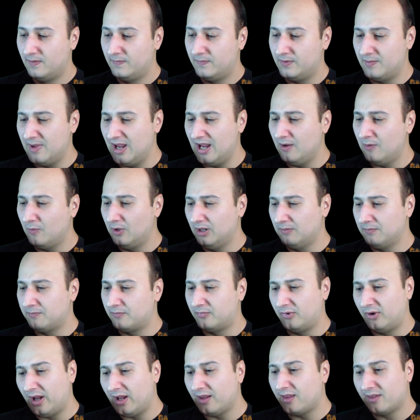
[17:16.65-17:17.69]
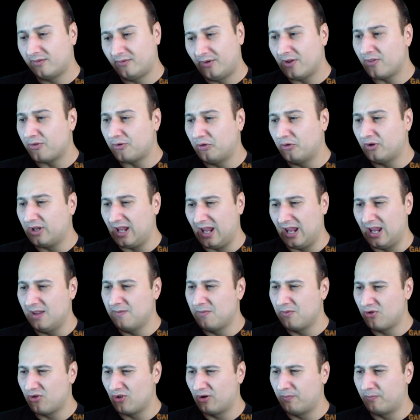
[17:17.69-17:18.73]
For me, well, reds are
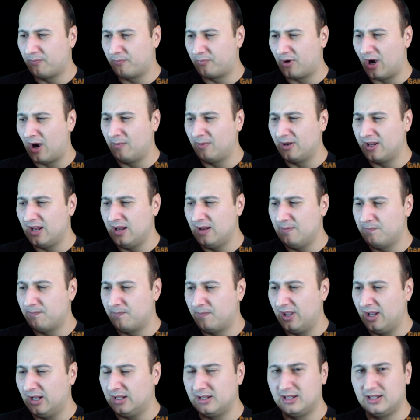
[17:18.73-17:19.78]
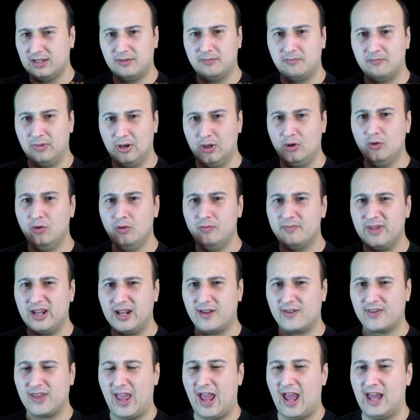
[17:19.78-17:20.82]
okay. Should have probably picked blue,
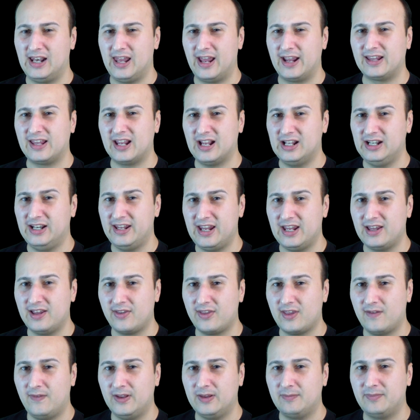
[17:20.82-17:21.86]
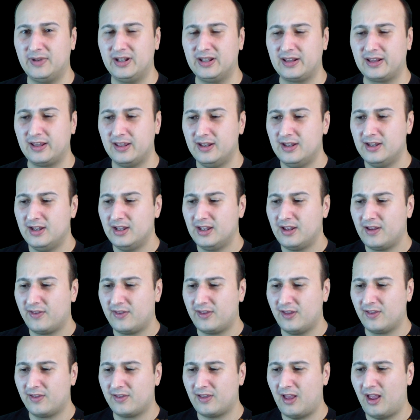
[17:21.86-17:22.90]
because I like the clickiness of it, but
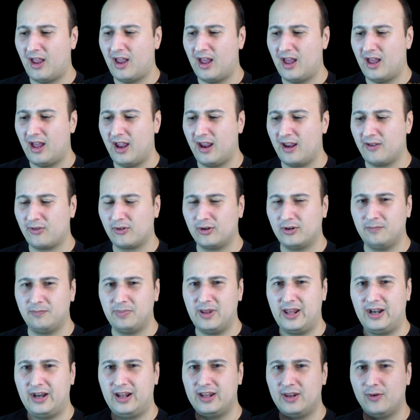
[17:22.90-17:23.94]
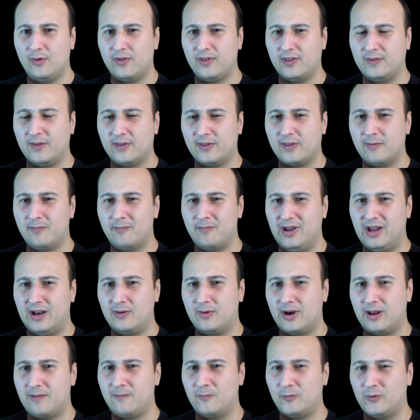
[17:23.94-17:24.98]
since I sort of plan on using this in bed
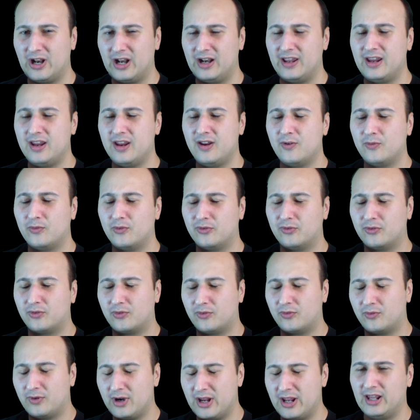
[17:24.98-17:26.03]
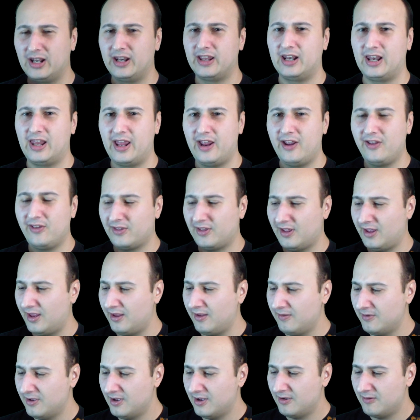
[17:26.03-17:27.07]
when I'm really, really
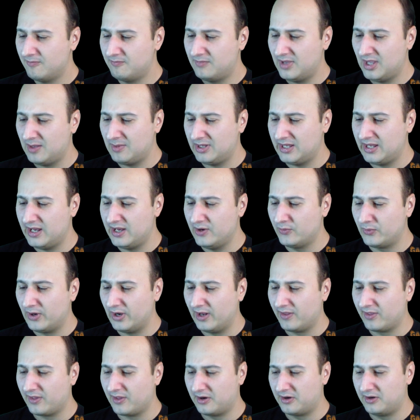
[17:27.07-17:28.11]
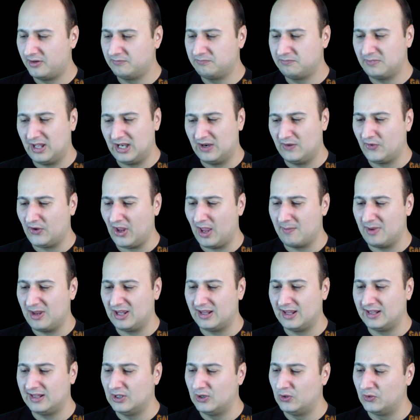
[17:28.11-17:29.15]
lazy, maybe the reds are kind of okay. I mean,
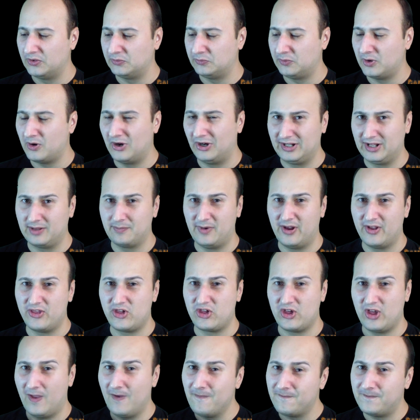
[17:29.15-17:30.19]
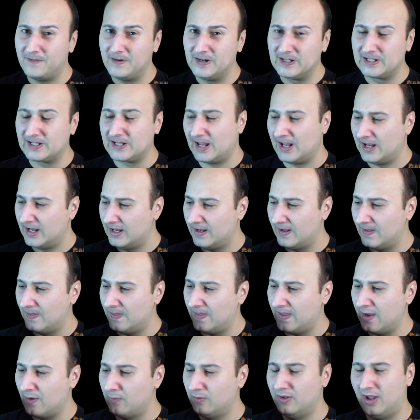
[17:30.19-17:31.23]
they don't require that much effort,
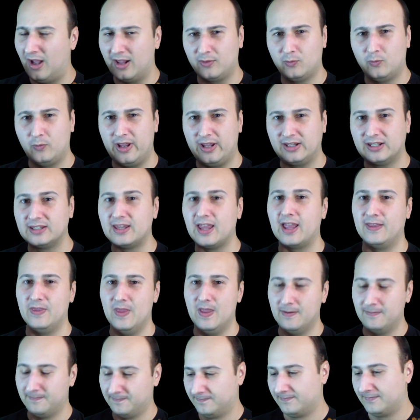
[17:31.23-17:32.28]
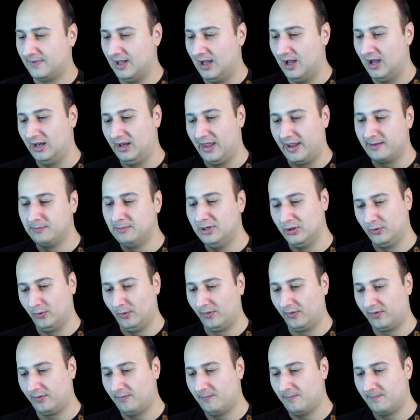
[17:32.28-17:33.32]
and they will not wake the dead, unlike
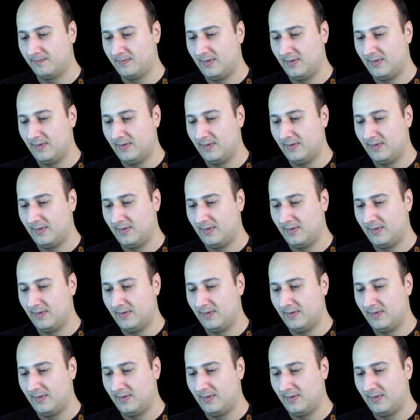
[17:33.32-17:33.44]
blues.